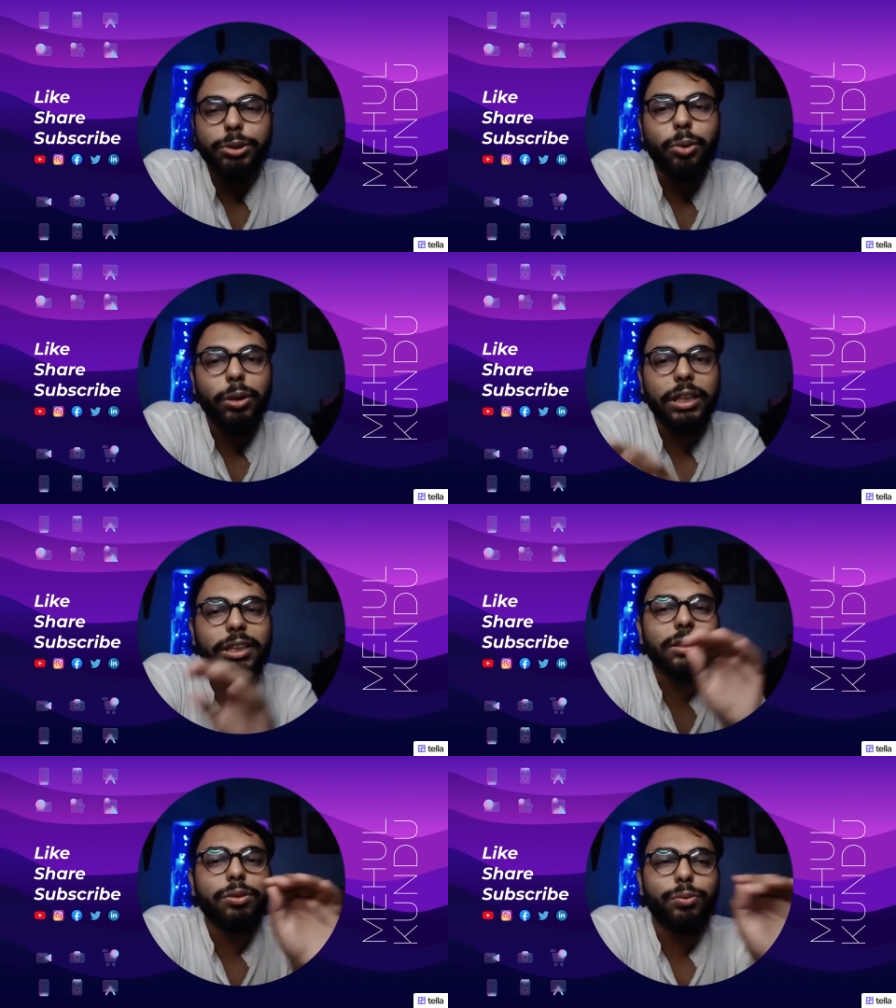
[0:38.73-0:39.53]

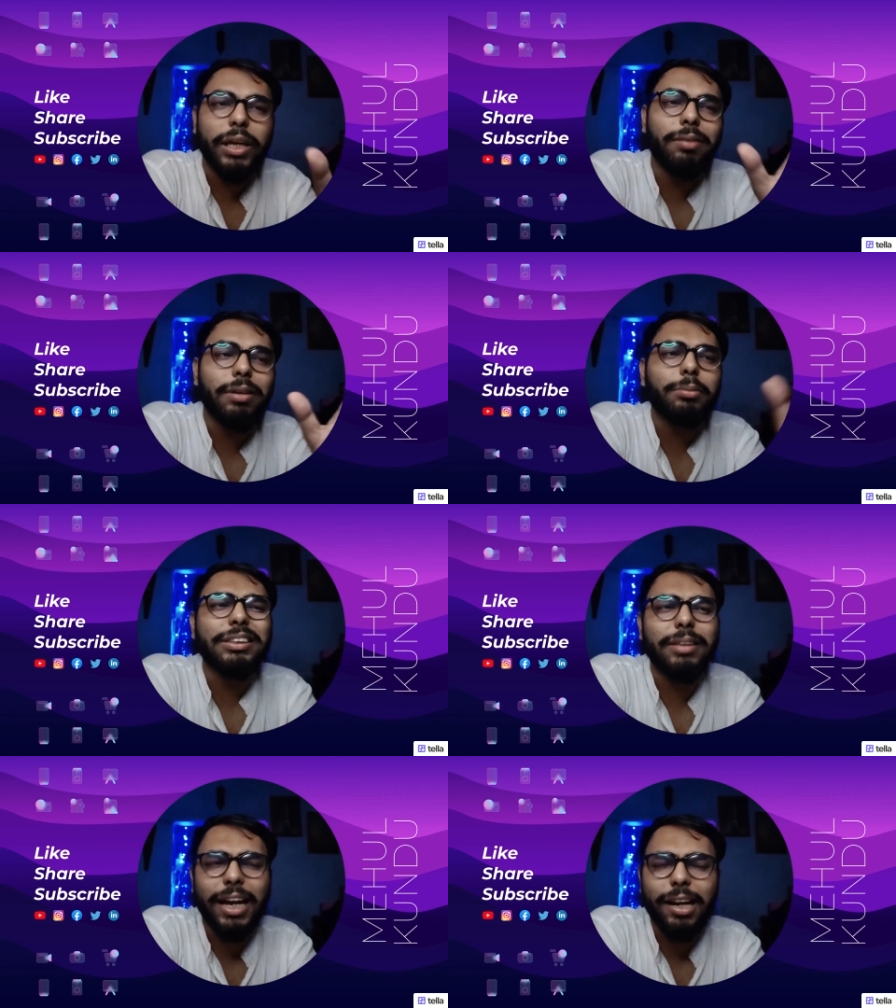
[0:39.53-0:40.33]
showcase web
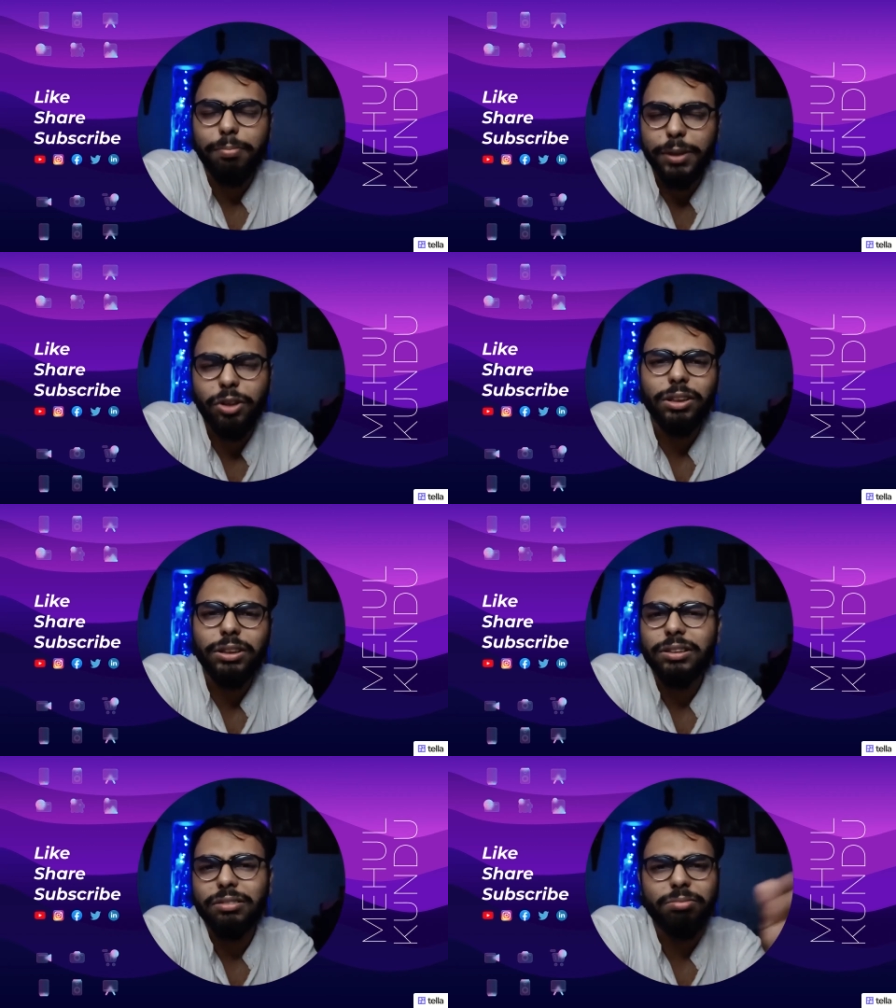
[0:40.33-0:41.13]
apps there
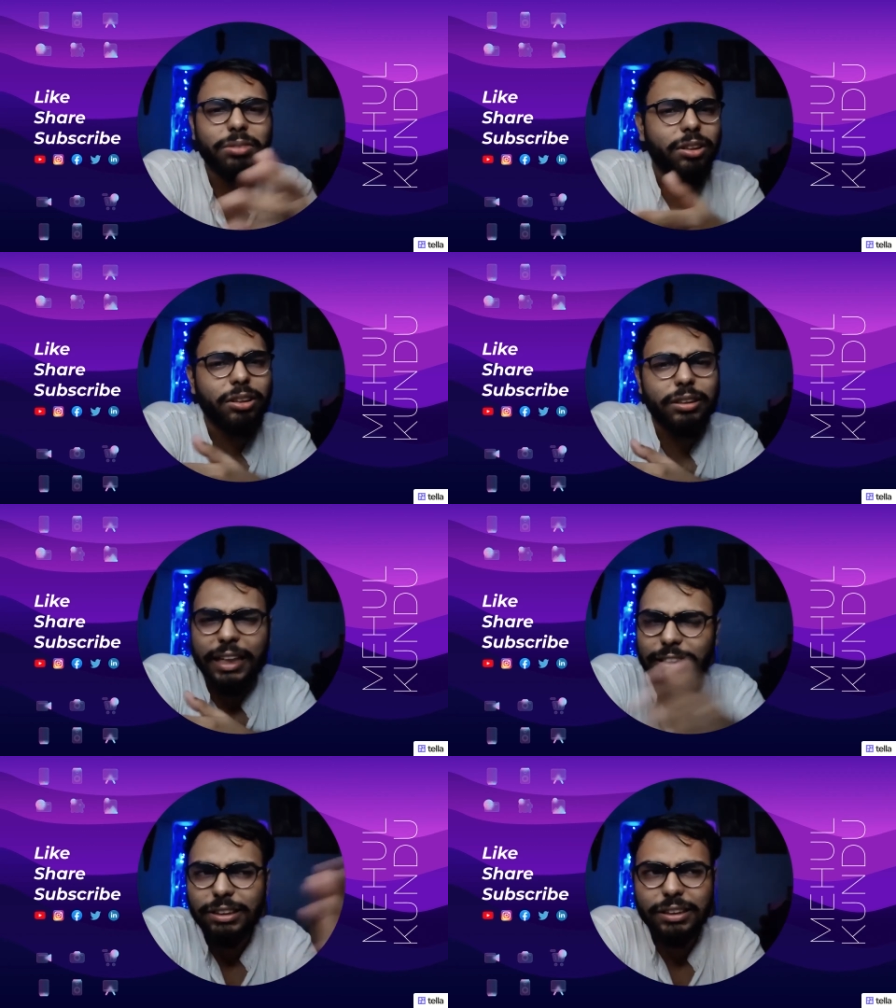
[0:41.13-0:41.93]
because
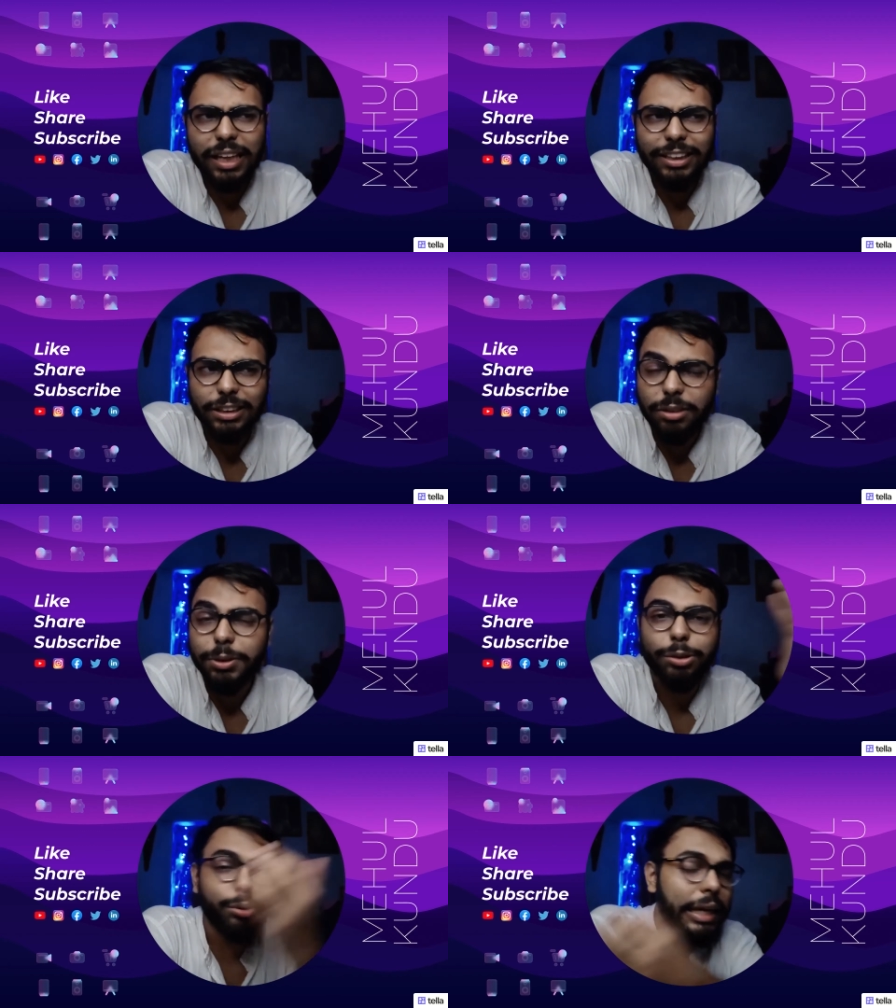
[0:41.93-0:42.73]
that is
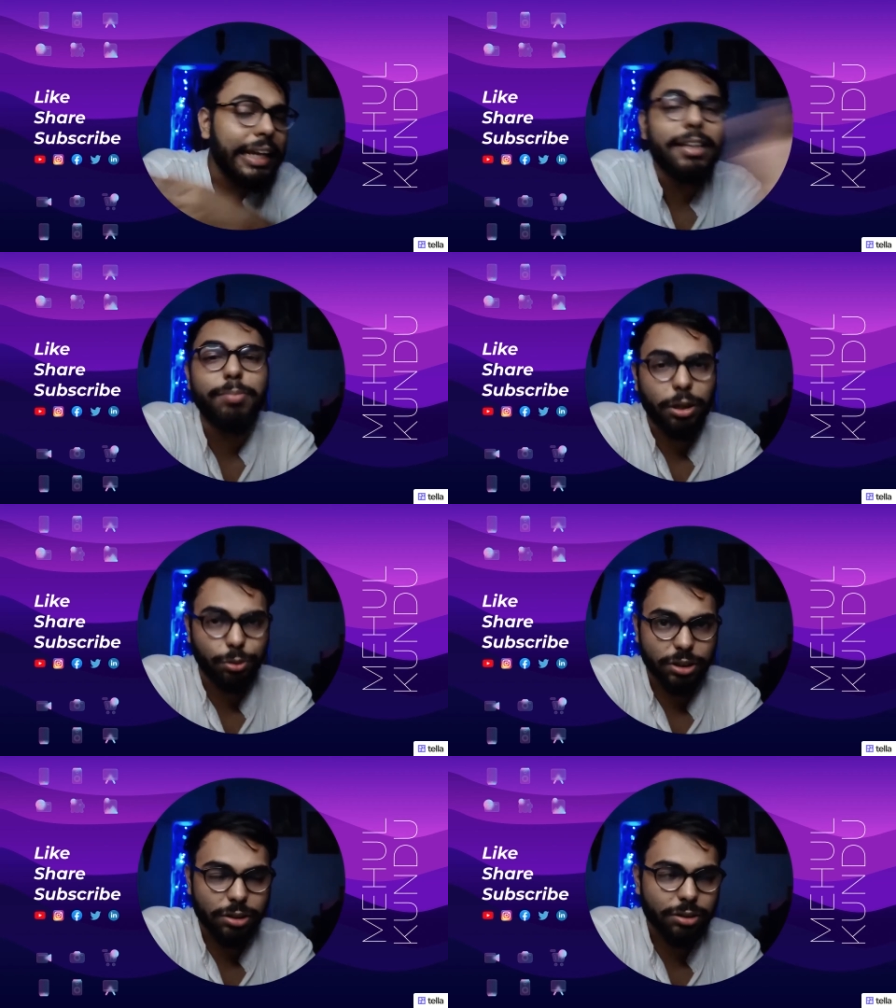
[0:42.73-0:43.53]
accessible through any
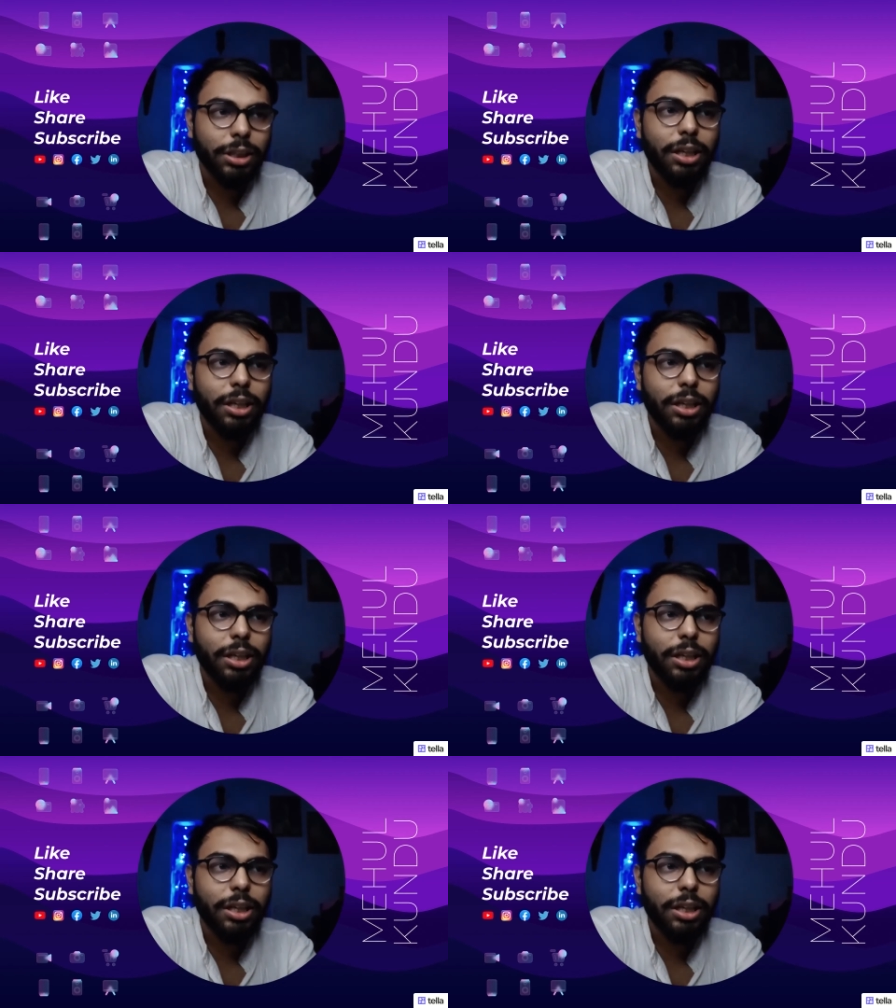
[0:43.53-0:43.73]
browser.